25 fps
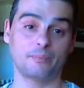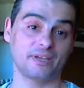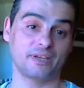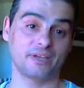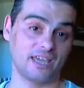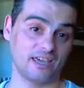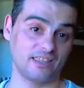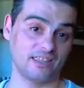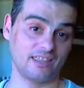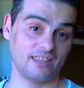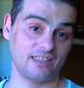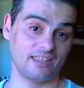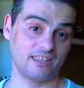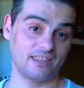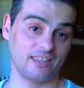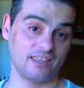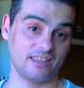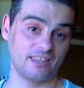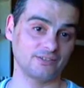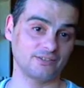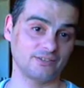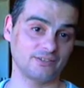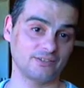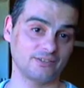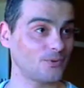Academy
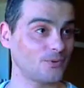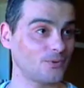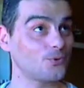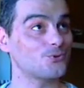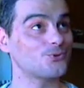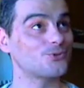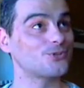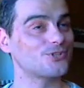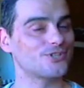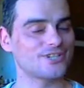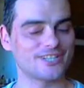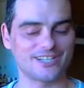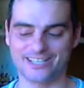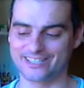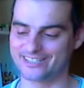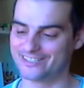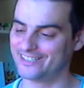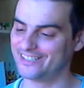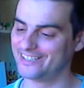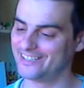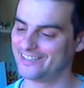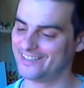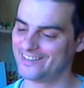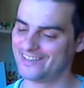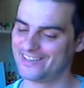also, oh shit.
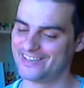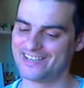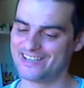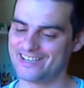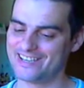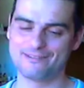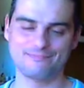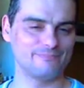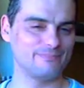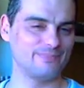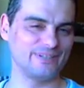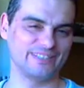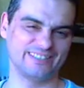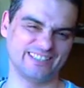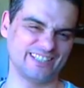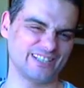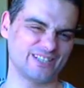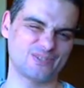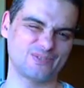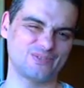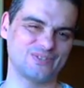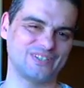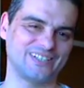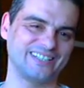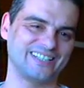But
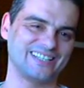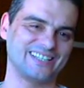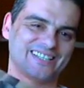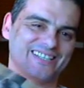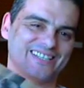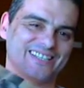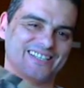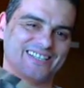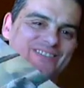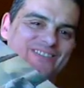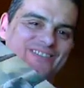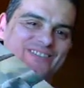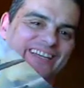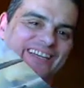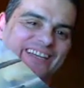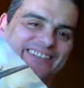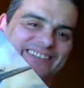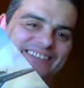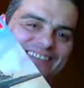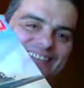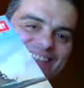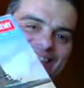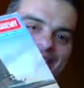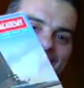this one is great.